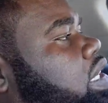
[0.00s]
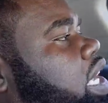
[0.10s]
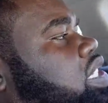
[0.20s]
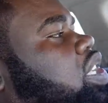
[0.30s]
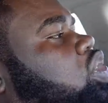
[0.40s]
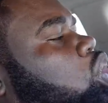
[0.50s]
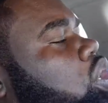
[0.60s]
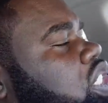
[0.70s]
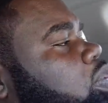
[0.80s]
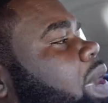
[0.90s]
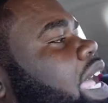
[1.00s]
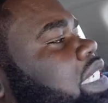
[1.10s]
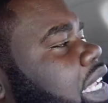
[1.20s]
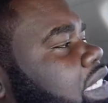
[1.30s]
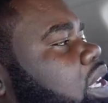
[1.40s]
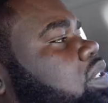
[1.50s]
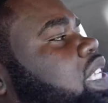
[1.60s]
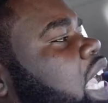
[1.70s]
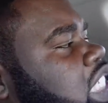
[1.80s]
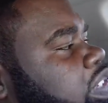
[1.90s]
Extra noodles, sriracha, I still
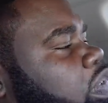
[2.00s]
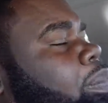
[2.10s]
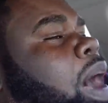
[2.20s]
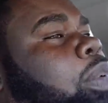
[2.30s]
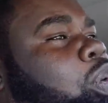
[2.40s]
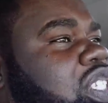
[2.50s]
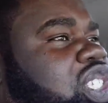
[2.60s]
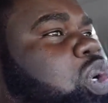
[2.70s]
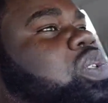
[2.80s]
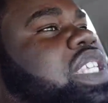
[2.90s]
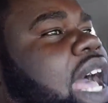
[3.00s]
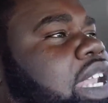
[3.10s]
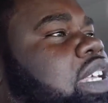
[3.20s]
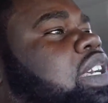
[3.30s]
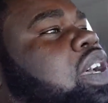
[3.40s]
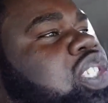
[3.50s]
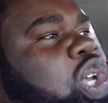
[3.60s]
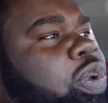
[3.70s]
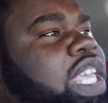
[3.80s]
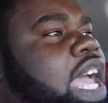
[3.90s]
taste it when mama was too tired to cook,
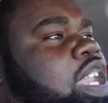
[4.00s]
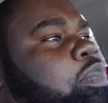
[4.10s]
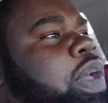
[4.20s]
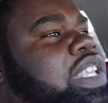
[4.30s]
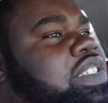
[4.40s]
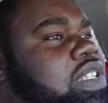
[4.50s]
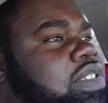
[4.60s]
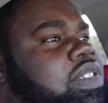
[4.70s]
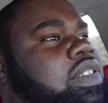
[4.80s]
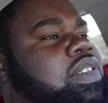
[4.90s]
so we had the basics.